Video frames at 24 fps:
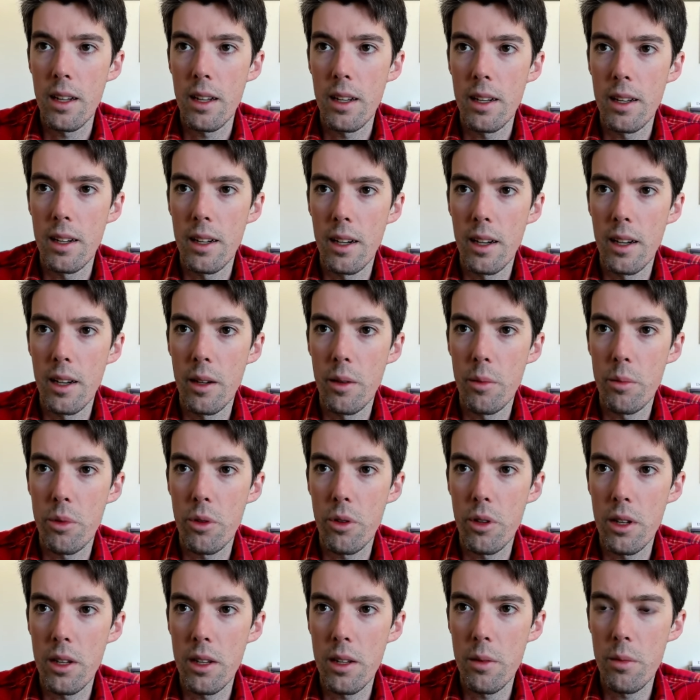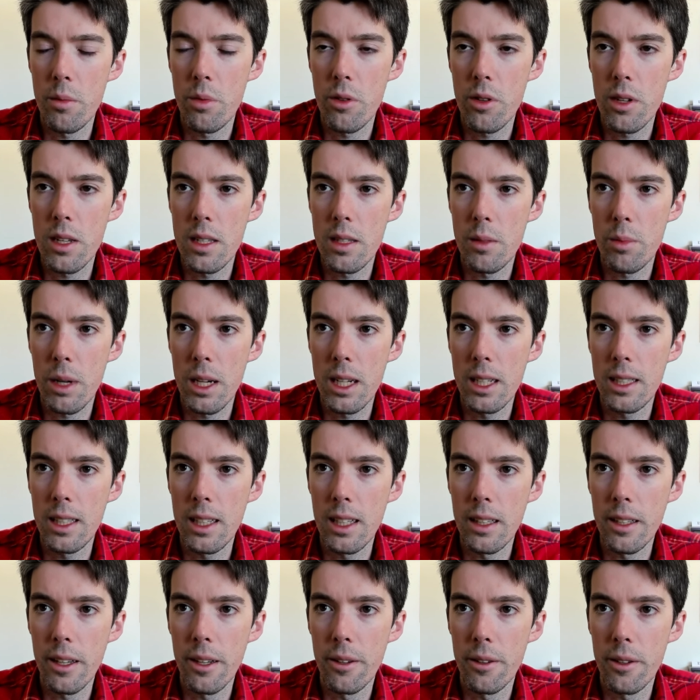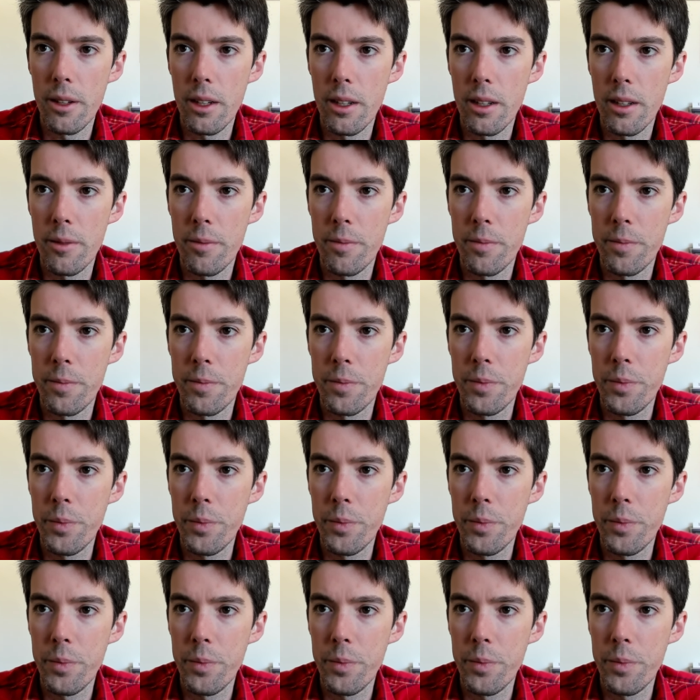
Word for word: uh, pretty pretty spicy later on.